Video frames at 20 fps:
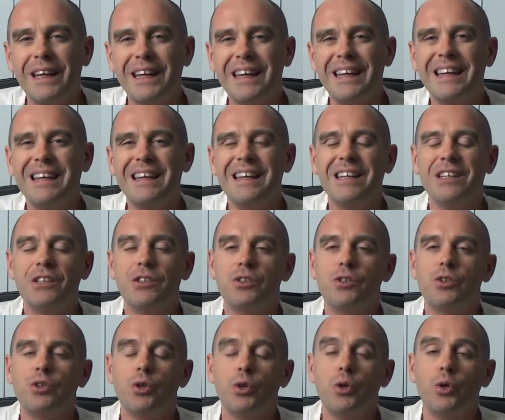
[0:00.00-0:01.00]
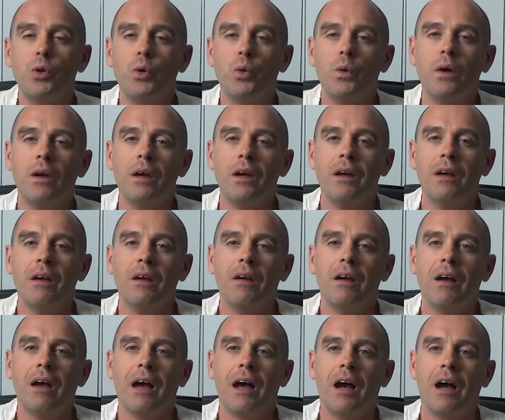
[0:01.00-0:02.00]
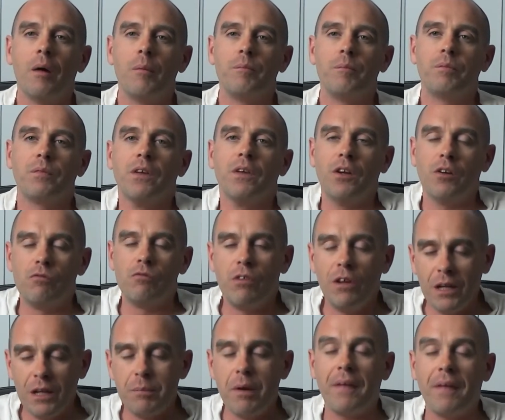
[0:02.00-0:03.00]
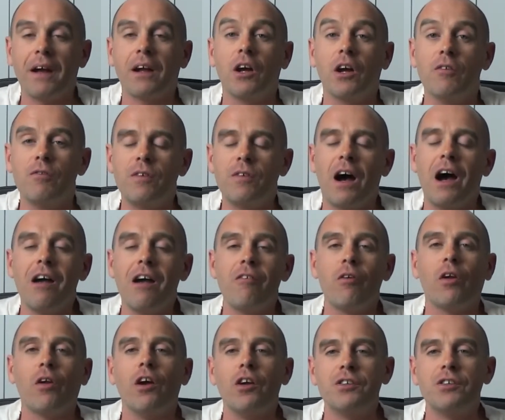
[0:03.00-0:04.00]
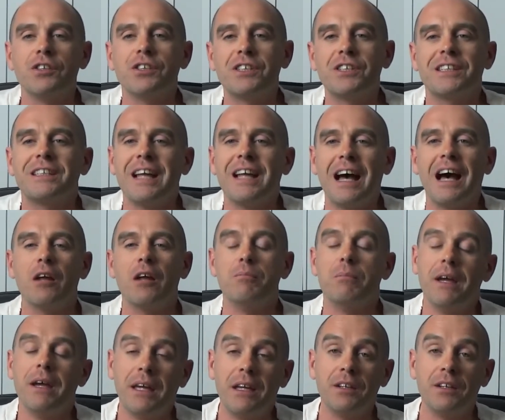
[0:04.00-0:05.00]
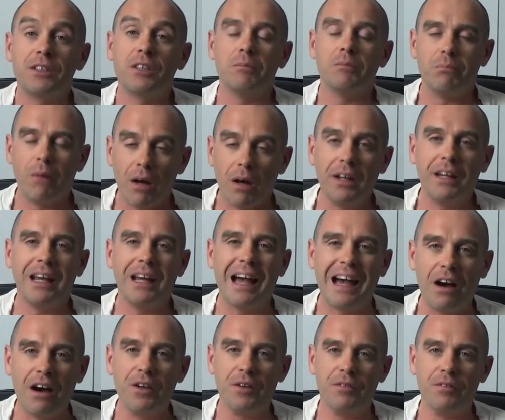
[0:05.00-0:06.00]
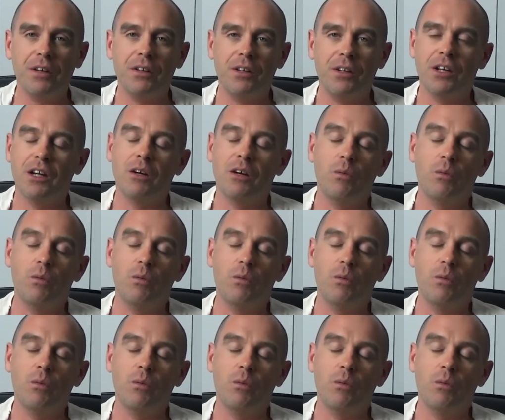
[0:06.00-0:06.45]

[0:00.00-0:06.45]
is to really make that go viral and to start making some money out of it.